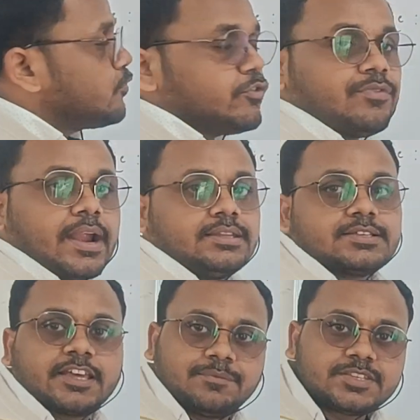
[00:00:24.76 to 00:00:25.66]
how to find
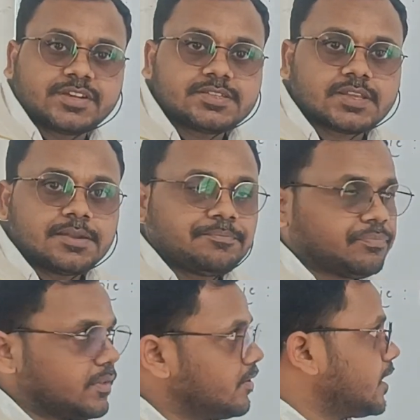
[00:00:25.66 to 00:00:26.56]
the surface tension.
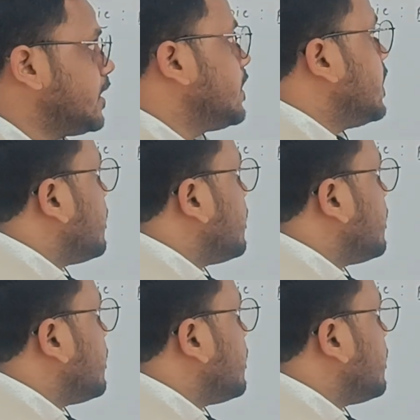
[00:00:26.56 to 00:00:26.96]
Okay.